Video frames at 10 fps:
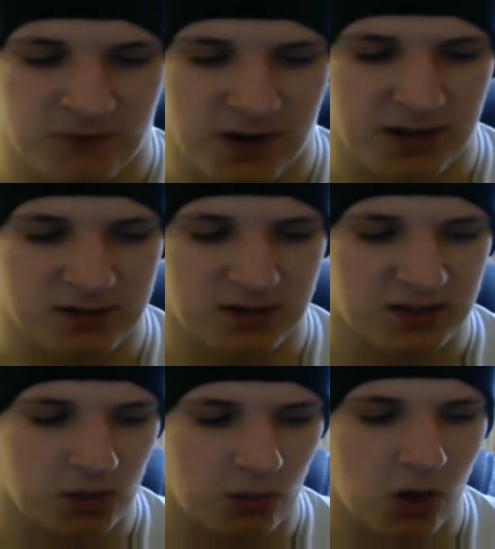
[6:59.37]
right, so
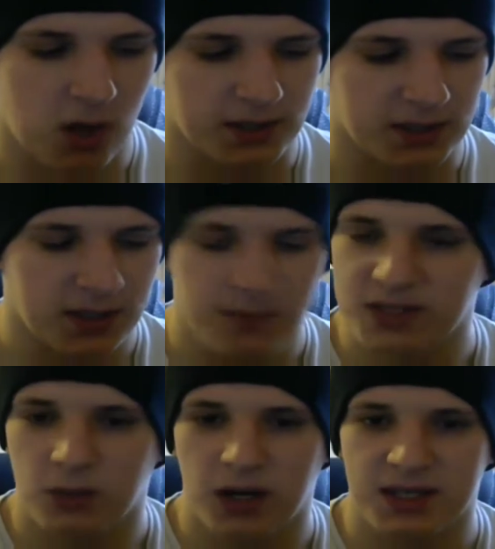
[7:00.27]
it's not working, let me
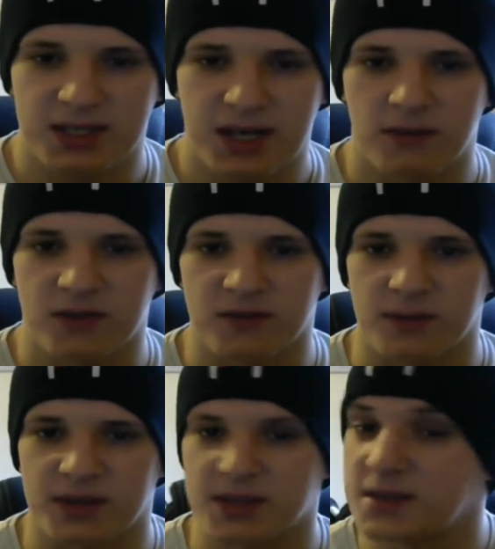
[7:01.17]
see what I can salvage from this.